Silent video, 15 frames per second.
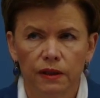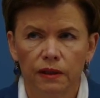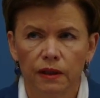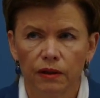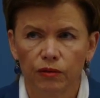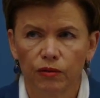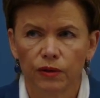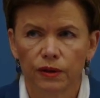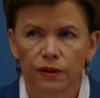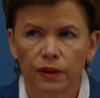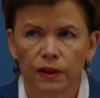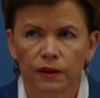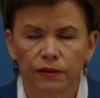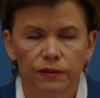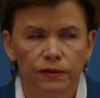the
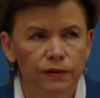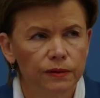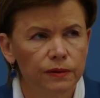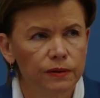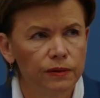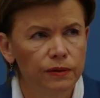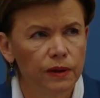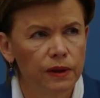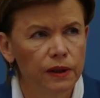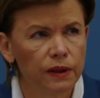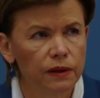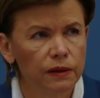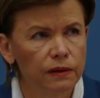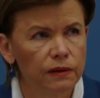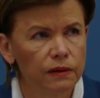UN's work not only
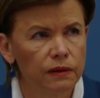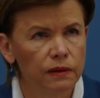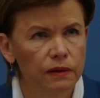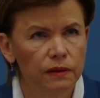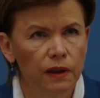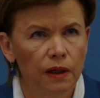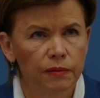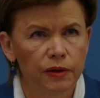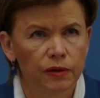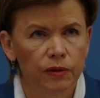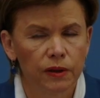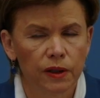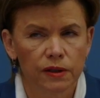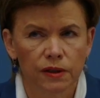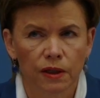today, but in the
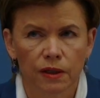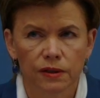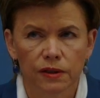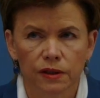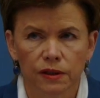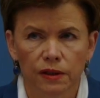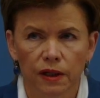future.